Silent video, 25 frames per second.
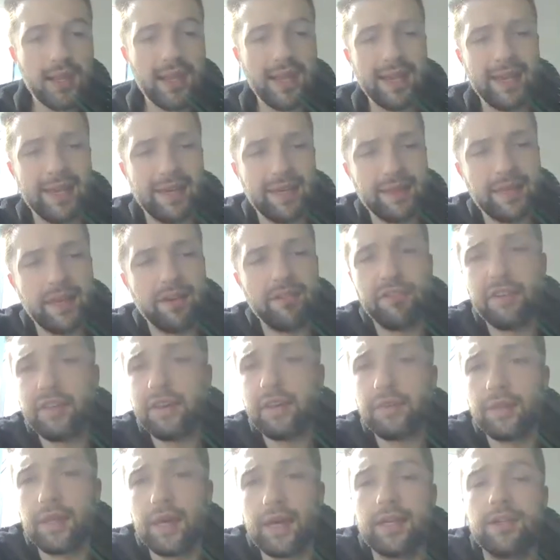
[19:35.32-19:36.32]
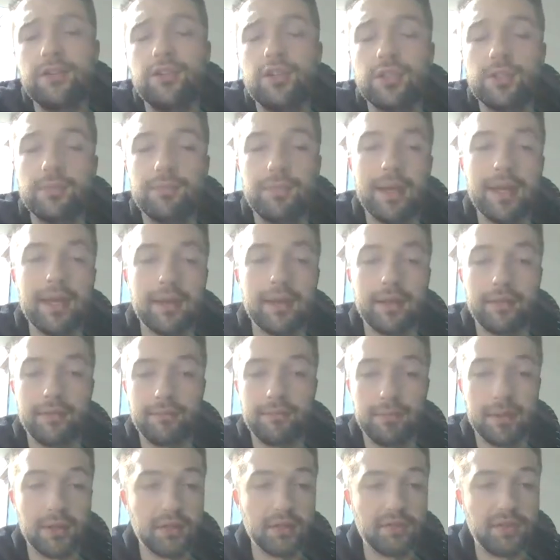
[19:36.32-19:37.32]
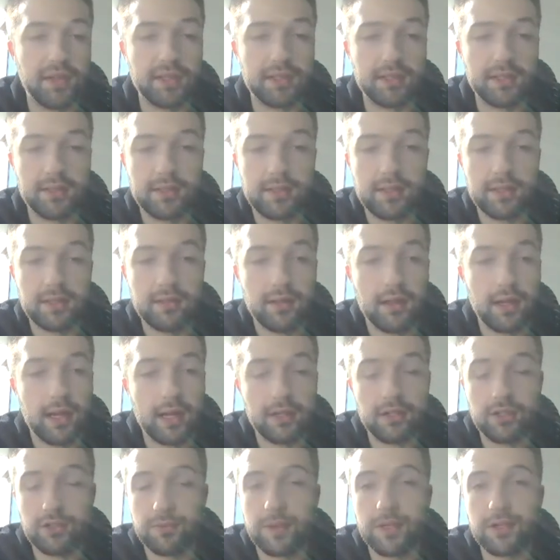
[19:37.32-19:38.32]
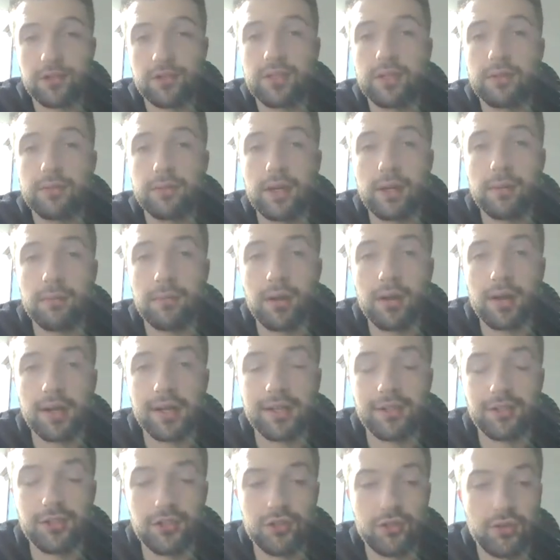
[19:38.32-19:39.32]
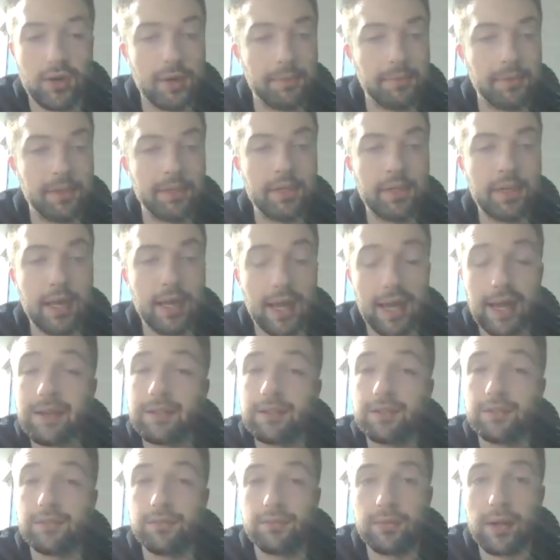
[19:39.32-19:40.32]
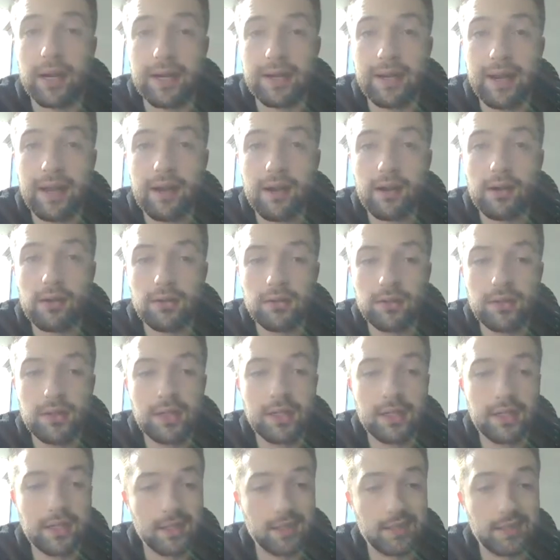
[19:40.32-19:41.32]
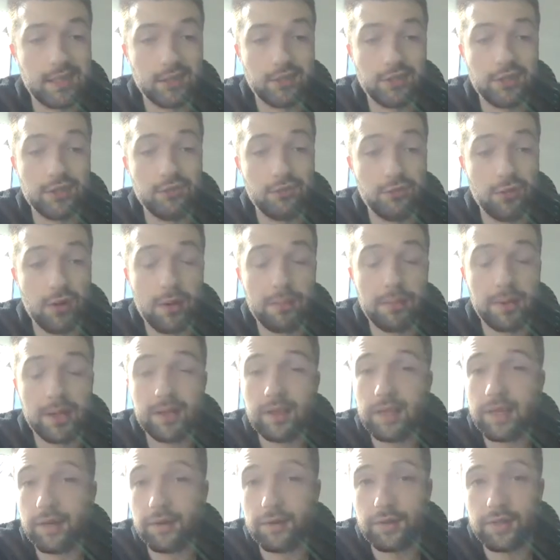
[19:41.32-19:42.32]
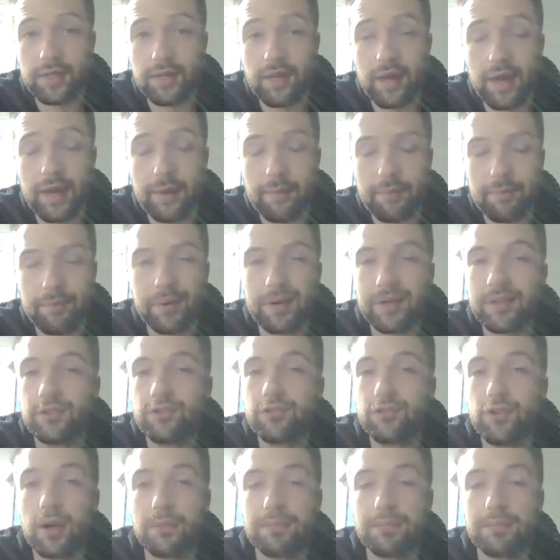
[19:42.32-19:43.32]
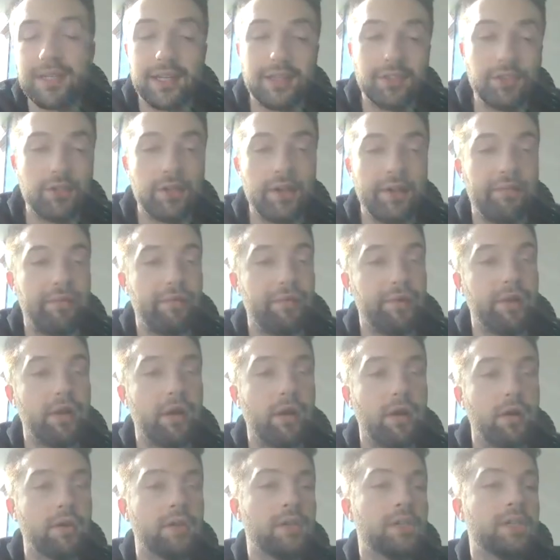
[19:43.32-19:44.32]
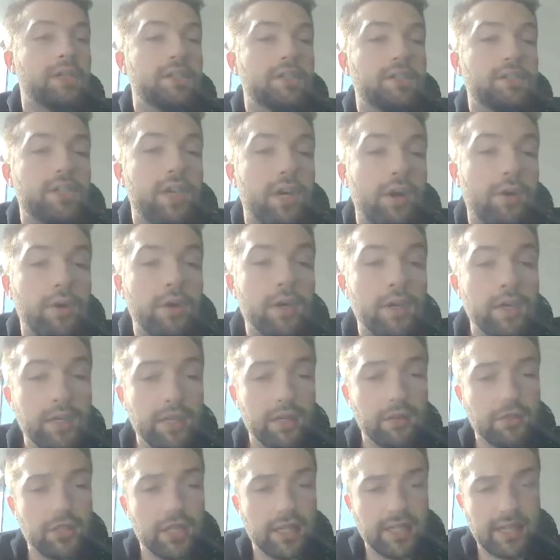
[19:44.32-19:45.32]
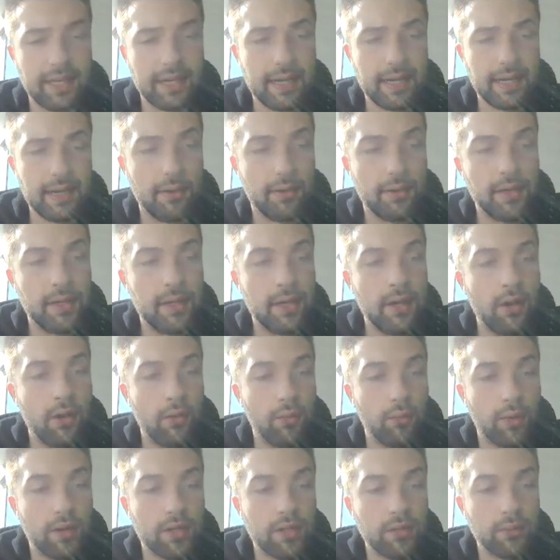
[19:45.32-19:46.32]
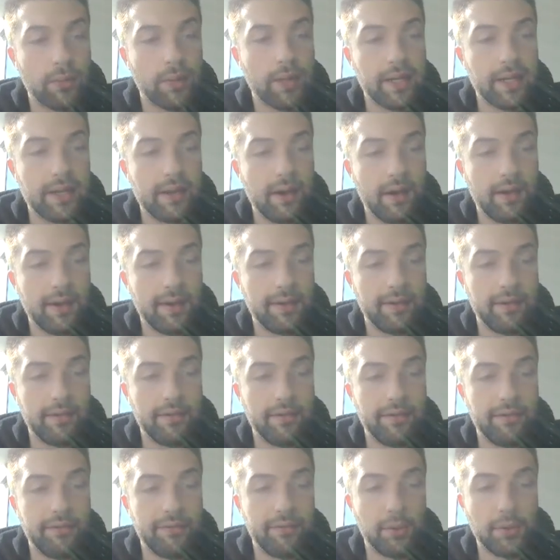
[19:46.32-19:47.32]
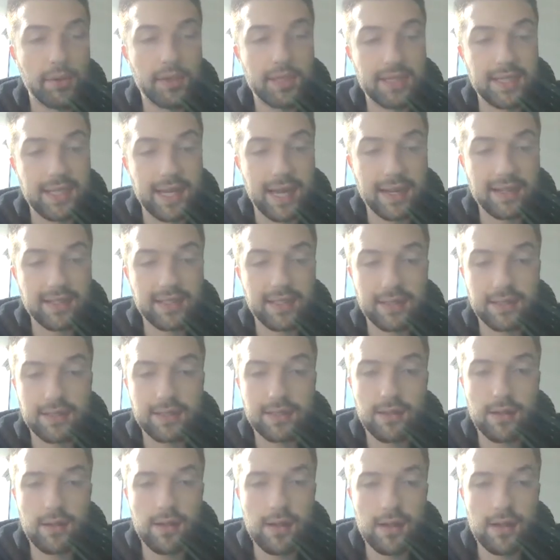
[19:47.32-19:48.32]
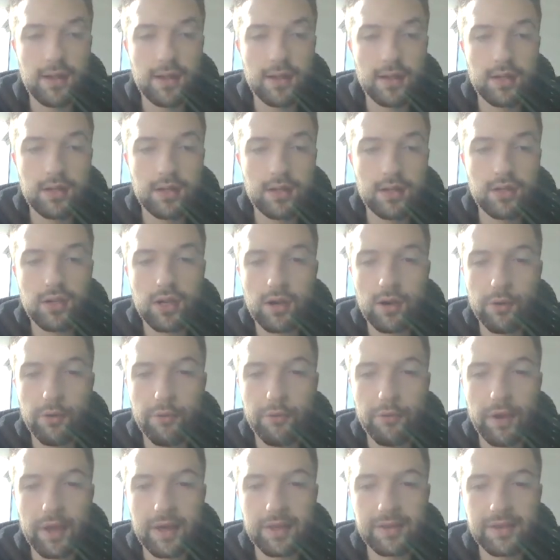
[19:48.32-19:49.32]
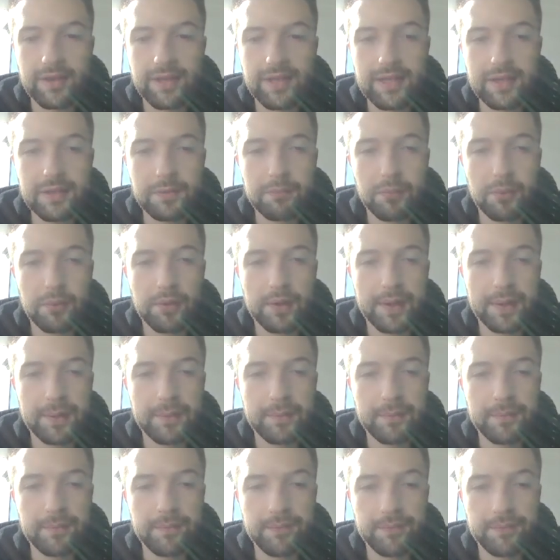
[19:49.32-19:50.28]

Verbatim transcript: And that video that I just made, if Bills fans, I just made your seven round mock. It just dropped as of right now. It's actually dropping later tonight, but it's dropped yesterday for y'all. So go check that out. 129 for the Texans. So at this point,